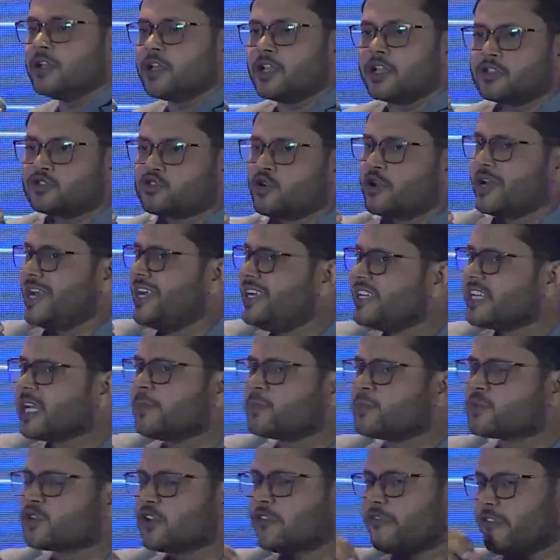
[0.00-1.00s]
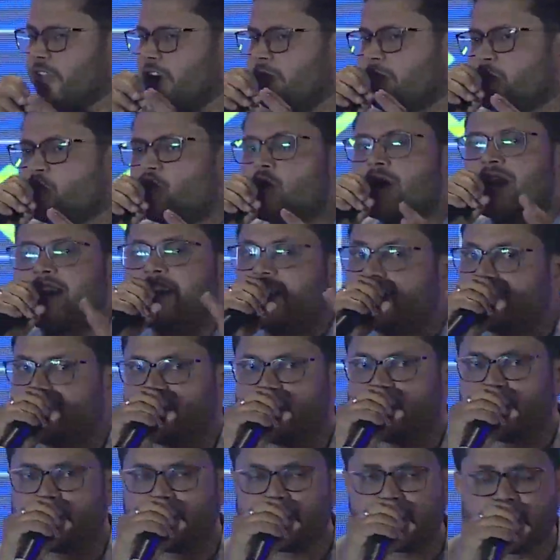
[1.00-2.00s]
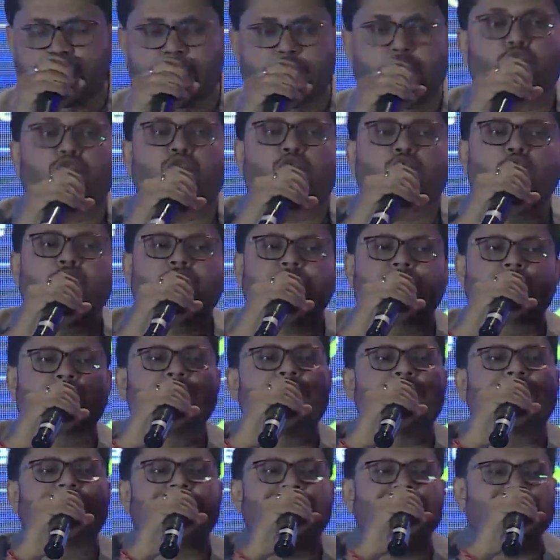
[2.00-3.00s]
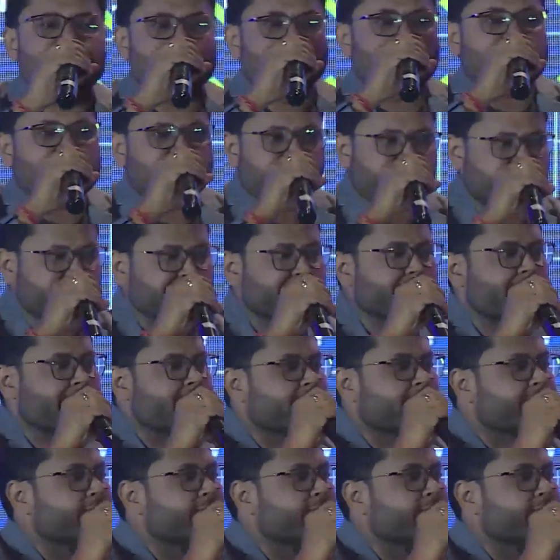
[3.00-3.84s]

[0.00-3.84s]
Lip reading: So in terms of if you are a developer, you do not require any specific training